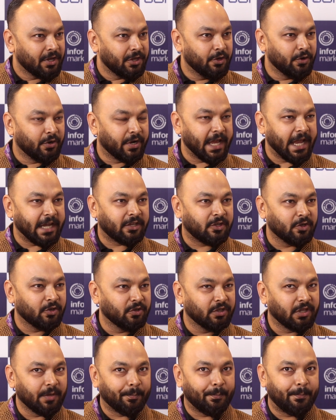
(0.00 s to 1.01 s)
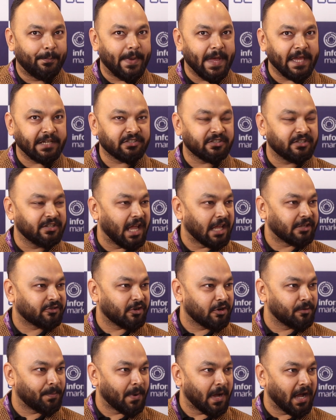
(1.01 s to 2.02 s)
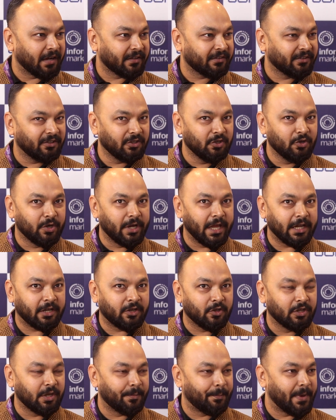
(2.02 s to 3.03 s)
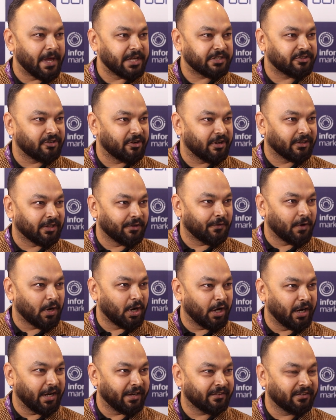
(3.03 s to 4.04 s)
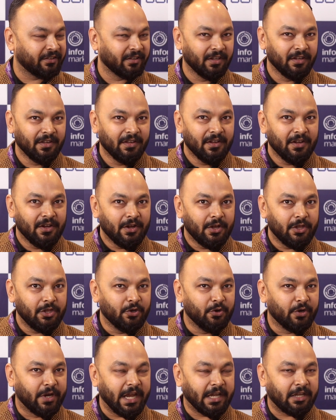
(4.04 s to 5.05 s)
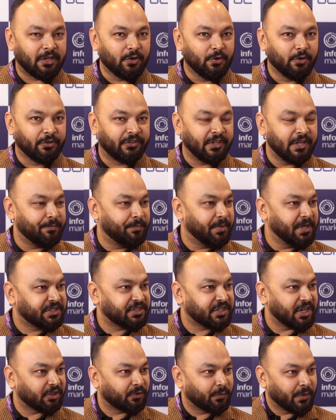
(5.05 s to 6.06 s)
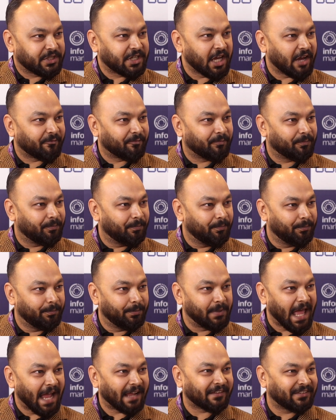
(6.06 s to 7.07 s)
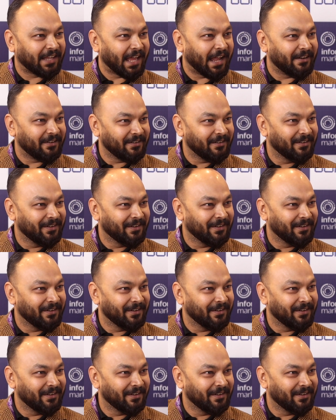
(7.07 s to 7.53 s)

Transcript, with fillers: you get to the best natural parks, you get to the best reservoirs, you get to see beaches which have black sand,